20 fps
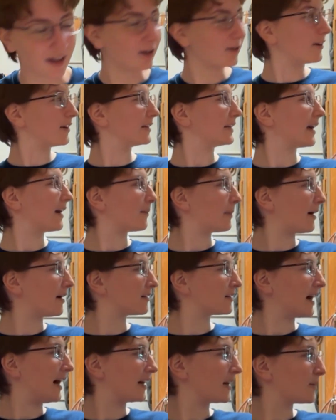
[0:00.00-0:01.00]
knowing about
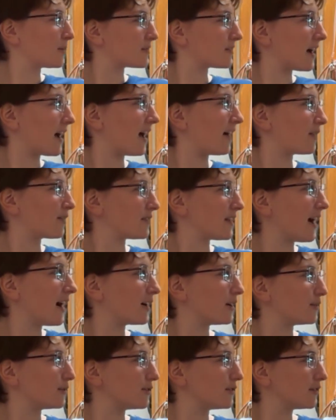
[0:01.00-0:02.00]
Gangnam Style is not
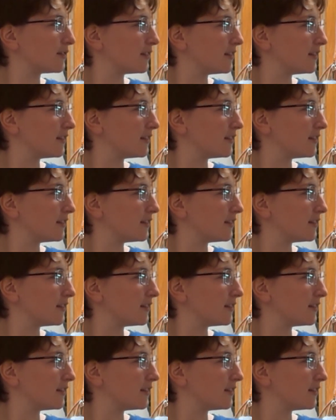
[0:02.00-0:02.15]
cool.